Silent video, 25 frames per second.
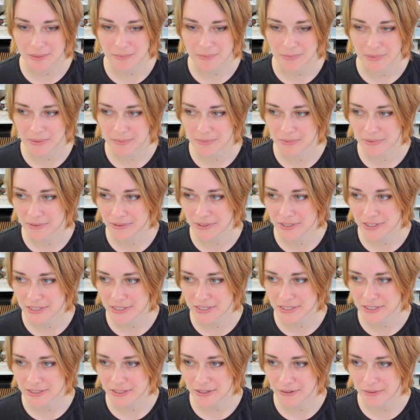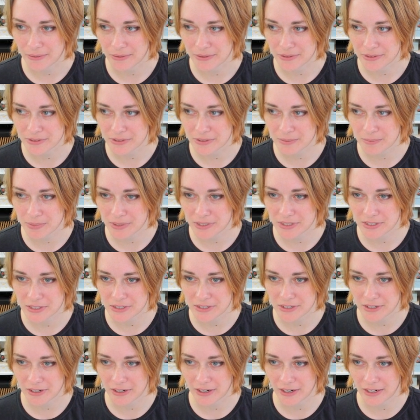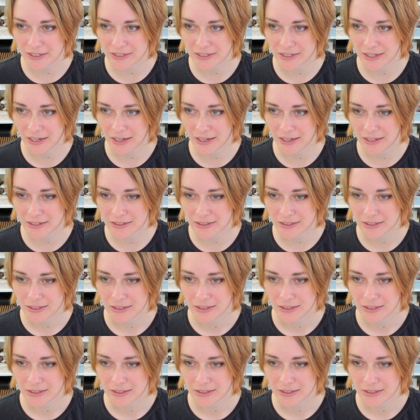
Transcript: memories. There are also some pieces here I can't